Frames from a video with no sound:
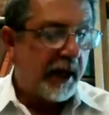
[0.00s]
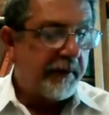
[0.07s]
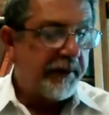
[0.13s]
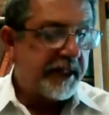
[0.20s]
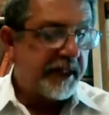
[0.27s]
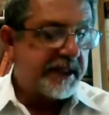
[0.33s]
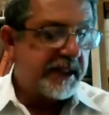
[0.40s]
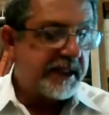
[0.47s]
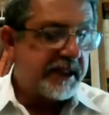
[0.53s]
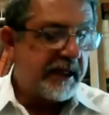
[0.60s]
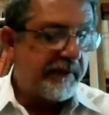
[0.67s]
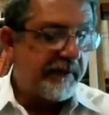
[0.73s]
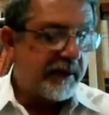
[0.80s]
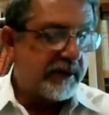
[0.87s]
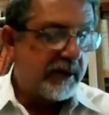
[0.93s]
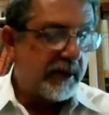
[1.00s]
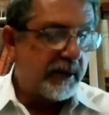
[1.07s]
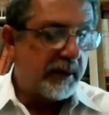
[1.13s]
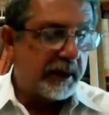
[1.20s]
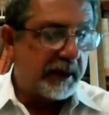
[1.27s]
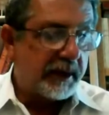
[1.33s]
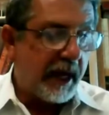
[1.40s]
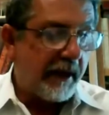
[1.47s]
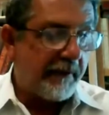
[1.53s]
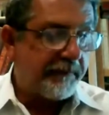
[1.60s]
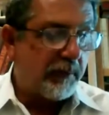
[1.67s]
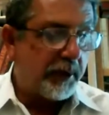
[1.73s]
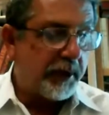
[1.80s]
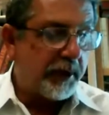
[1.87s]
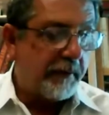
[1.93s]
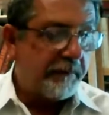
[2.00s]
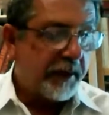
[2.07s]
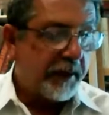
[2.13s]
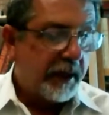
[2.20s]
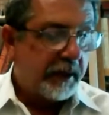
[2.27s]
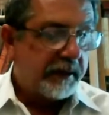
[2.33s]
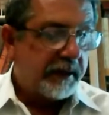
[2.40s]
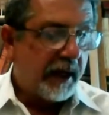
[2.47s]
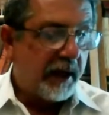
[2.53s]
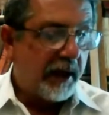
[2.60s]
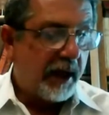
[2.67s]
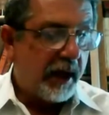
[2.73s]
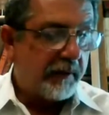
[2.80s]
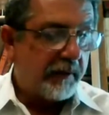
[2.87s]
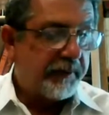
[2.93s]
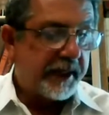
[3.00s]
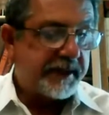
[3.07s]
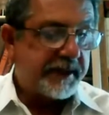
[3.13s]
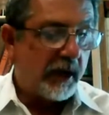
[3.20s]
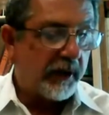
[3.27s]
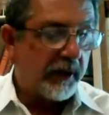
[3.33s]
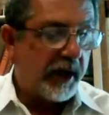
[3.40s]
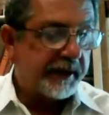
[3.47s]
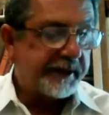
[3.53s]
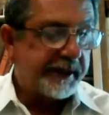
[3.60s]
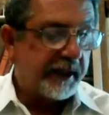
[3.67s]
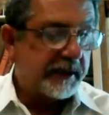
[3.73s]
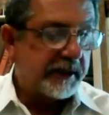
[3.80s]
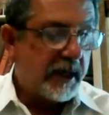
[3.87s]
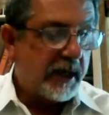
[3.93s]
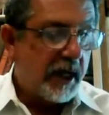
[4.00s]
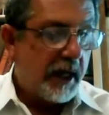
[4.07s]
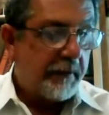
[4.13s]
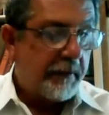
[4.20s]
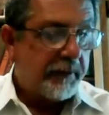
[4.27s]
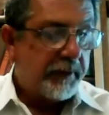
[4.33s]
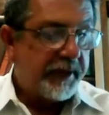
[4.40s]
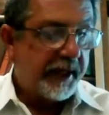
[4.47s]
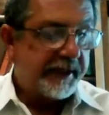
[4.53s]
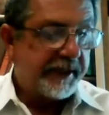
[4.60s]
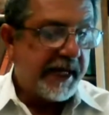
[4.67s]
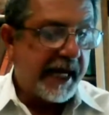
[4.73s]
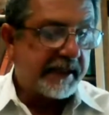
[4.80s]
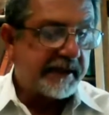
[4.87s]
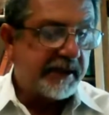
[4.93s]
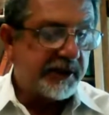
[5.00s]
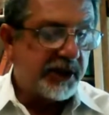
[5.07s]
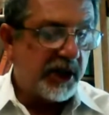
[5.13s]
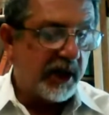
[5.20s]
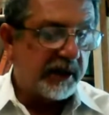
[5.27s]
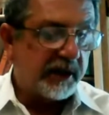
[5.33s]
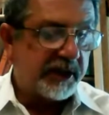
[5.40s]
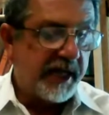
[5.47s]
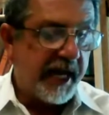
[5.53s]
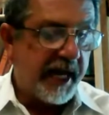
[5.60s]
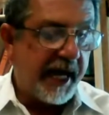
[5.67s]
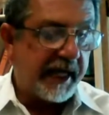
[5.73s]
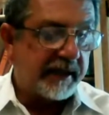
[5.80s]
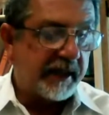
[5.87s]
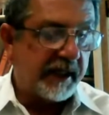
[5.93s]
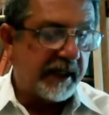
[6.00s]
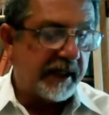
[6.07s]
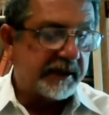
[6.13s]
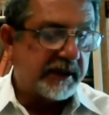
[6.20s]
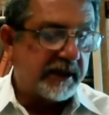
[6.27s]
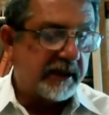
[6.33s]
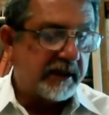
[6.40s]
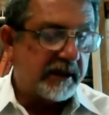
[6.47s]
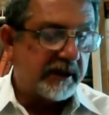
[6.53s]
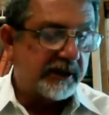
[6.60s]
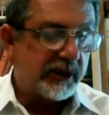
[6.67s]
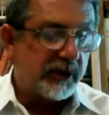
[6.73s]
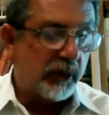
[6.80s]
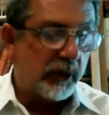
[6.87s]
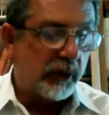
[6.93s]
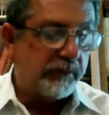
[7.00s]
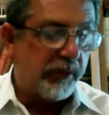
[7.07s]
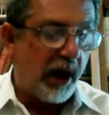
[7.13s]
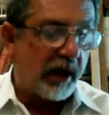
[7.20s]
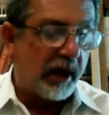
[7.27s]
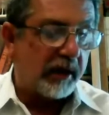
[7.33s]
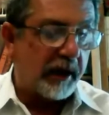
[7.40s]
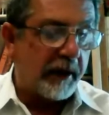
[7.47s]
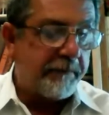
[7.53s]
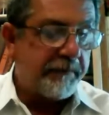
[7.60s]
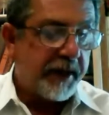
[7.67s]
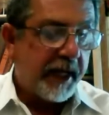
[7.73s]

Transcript: This is even true in California. That's all nonsense. The Tax Injunction Act is construed broadly.